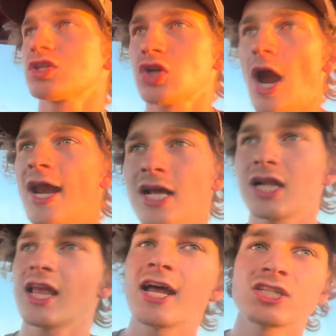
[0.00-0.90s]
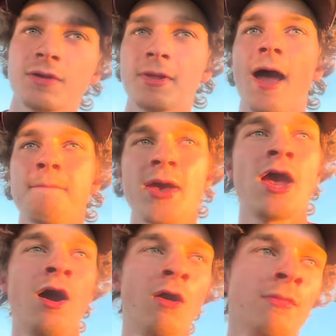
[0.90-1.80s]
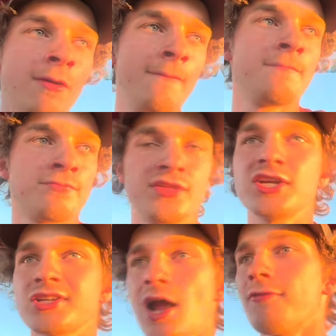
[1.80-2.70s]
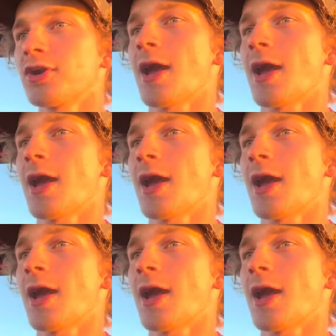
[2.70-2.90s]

try to get some of that baled. This stuff will get